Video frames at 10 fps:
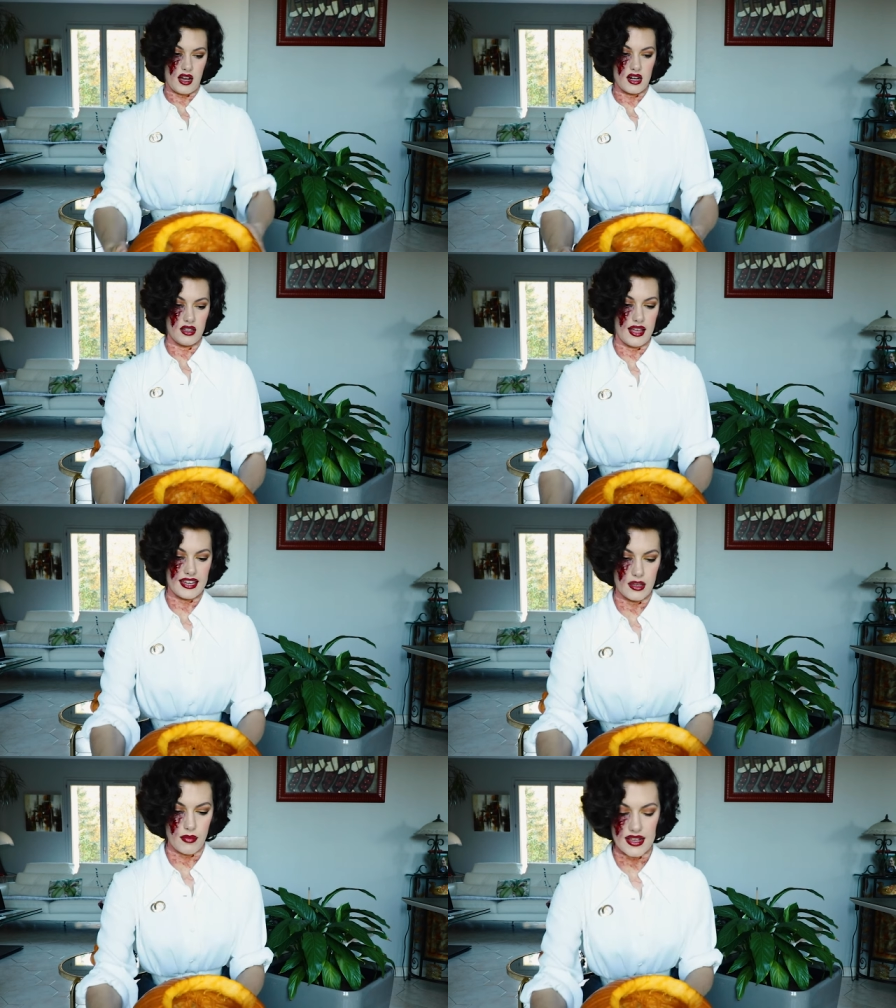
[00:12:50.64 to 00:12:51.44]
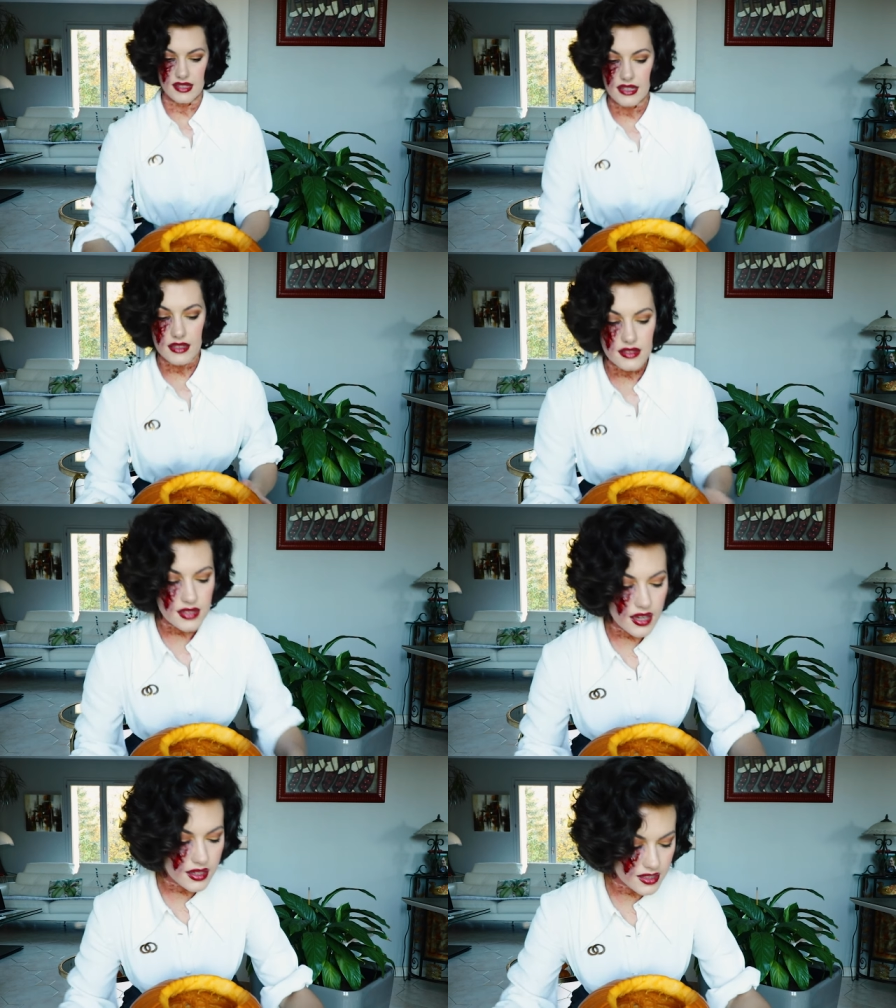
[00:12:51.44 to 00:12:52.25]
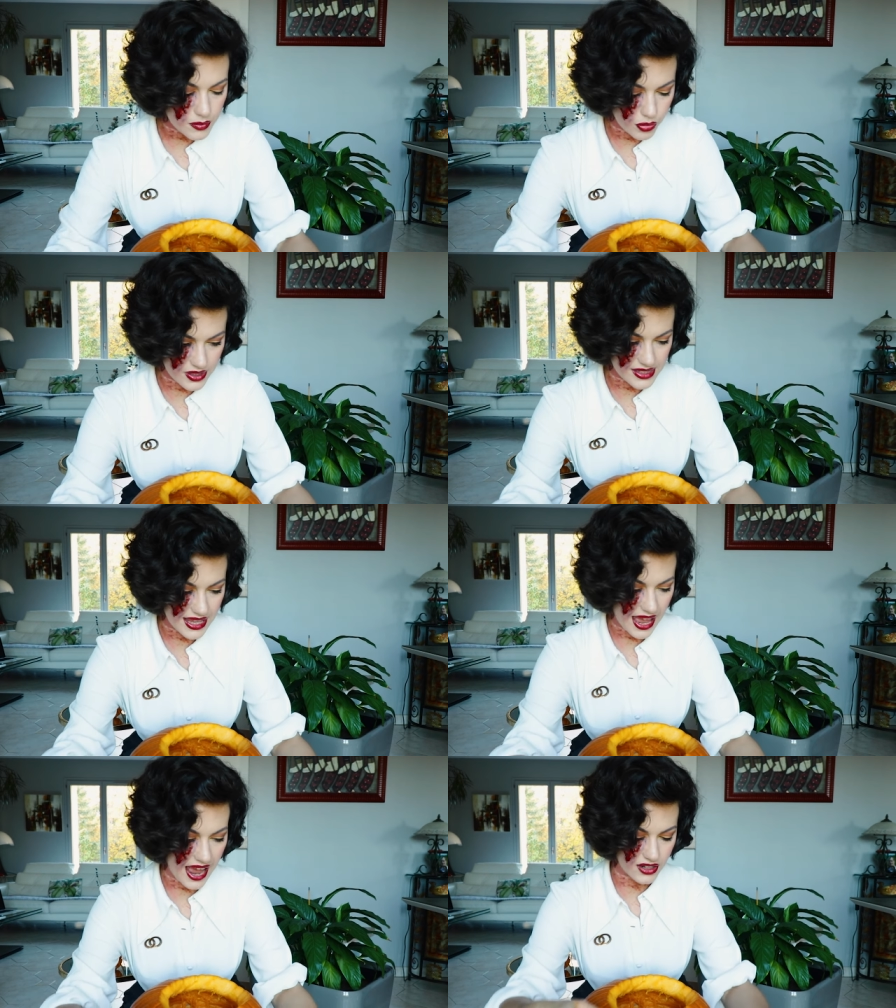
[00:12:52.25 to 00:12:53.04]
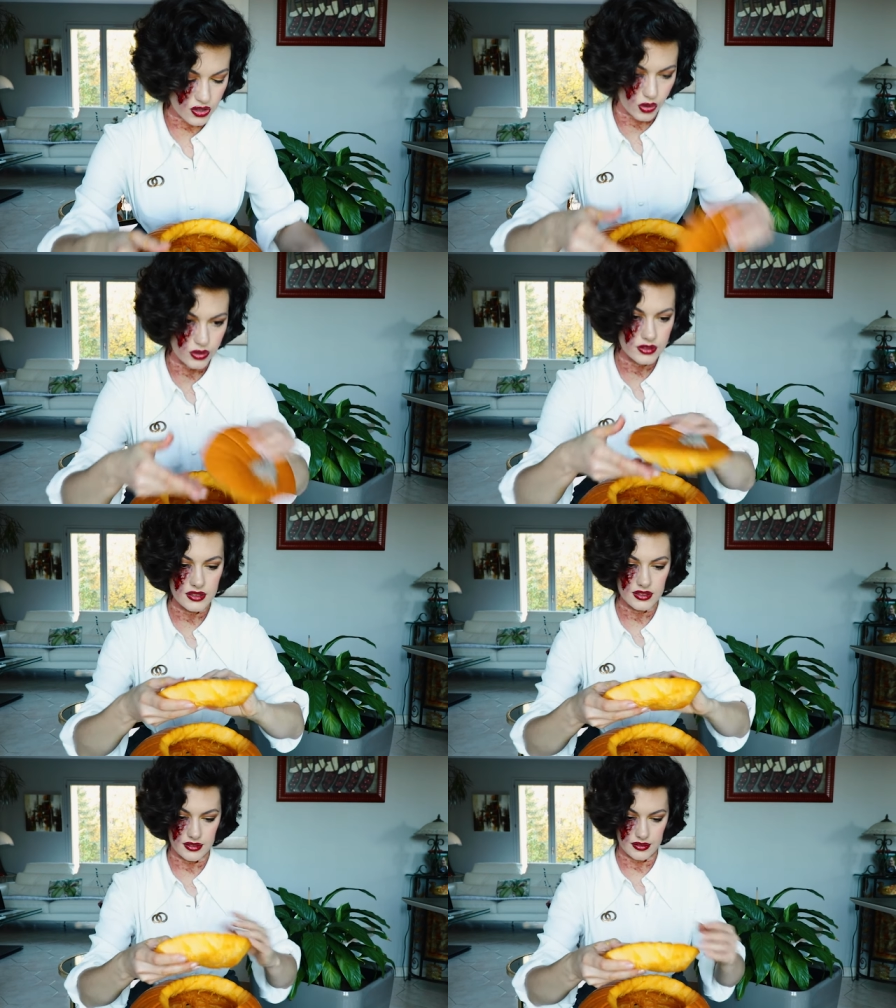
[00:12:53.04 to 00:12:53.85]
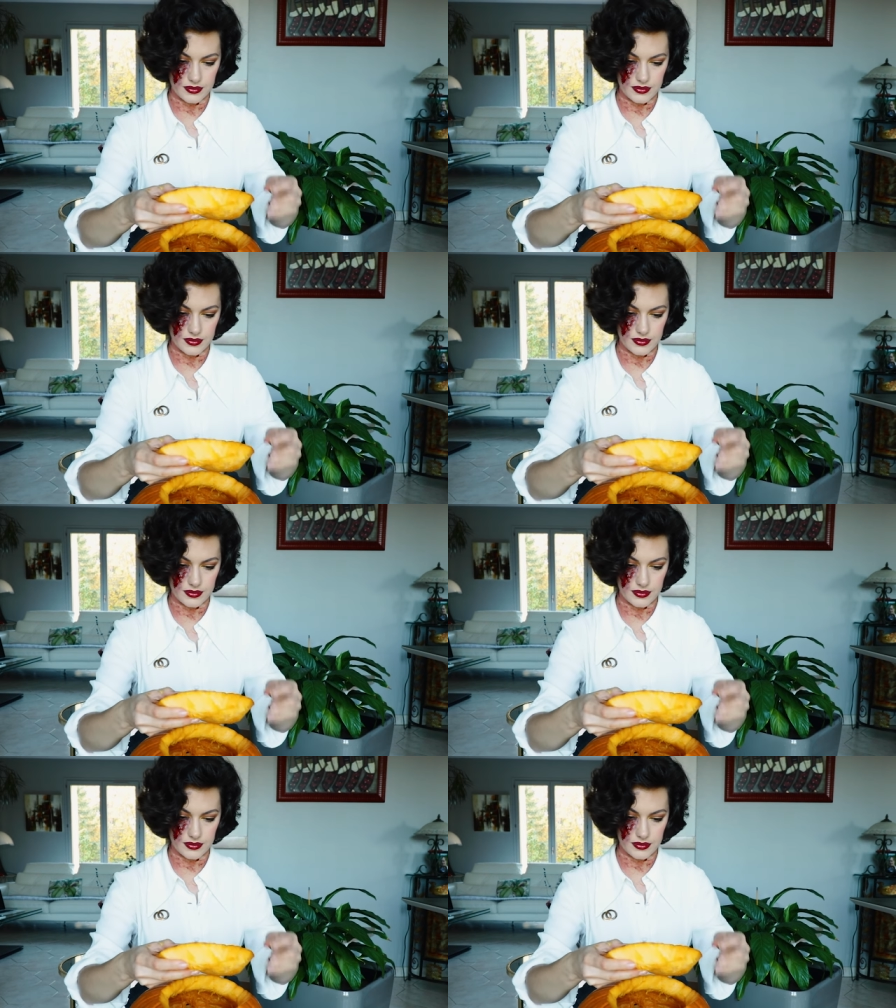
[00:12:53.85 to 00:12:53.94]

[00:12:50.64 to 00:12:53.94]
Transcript: kind of like him as is. Let's put his hat on.